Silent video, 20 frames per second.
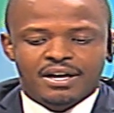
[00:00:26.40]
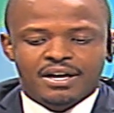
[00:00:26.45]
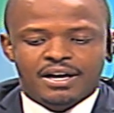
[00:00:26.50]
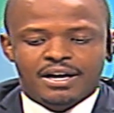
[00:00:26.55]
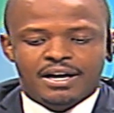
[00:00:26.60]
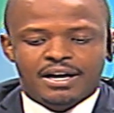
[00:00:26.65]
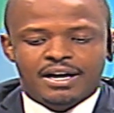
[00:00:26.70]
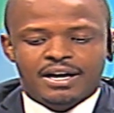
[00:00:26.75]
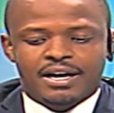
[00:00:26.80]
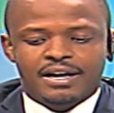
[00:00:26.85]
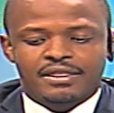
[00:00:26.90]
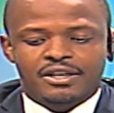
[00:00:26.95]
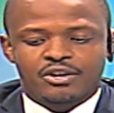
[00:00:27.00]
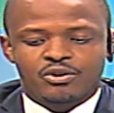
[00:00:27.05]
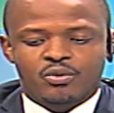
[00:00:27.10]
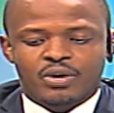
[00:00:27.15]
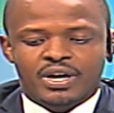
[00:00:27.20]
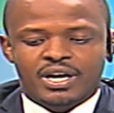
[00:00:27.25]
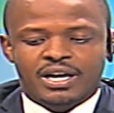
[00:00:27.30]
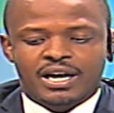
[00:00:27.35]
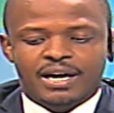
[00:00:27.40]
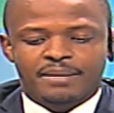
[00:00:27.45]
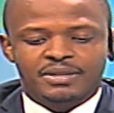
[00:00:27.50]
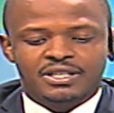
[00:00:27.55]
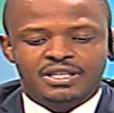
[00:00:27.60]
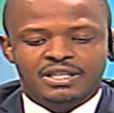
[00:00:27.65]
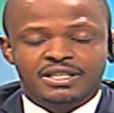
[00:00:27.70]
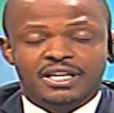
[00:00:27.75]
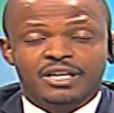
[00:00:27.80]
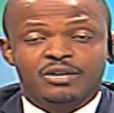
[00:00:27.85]
uh, at the U N
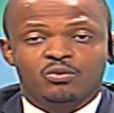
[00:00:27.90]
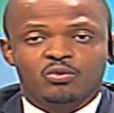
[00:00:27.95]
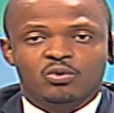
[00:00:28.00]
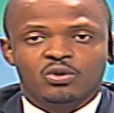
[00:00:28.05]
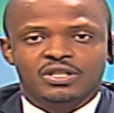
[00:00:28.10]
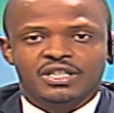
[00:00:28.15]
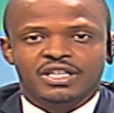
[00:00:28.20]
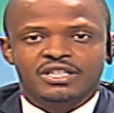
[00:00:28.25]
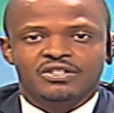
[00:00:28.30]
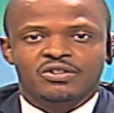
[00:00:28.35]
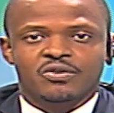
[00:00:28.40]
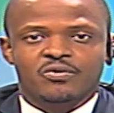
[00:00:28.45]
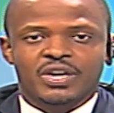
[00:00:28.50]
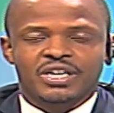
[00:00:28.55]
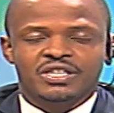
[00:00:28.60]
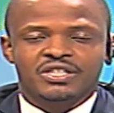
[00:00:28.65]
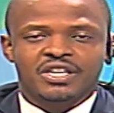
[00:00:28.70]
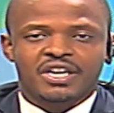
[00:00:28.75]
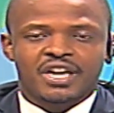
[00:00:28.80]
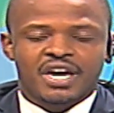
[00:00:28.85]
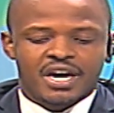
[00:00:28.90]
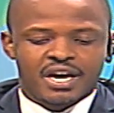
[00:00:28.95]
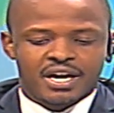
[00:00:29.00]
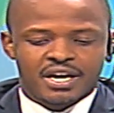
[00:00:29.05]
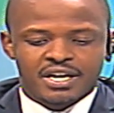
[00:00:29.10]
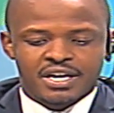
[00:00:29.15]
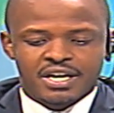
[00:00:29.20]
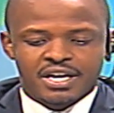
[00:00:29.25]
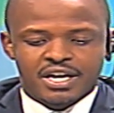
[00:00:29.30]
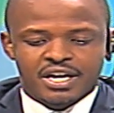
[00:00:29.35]
Habitat headquarters right here
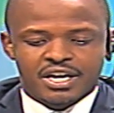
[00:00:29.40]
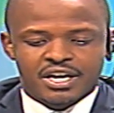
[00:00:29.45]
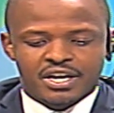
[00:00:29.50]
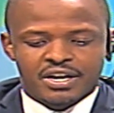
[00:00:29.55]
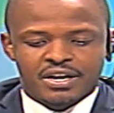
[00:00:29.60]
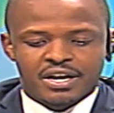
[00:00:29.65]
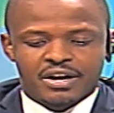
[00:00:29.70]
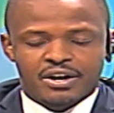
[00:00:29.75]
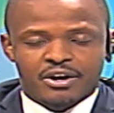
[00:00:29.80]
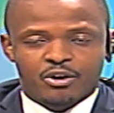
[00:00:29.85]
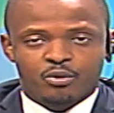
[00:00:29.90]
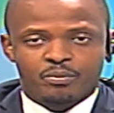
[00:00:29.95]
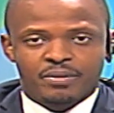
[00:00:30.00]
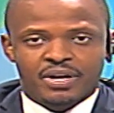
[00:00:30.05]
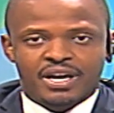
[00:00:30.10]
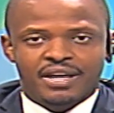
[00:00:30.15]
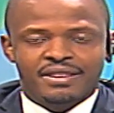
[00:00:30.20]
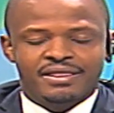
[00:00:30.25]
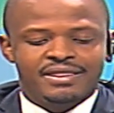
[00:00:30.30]
in Nairobi.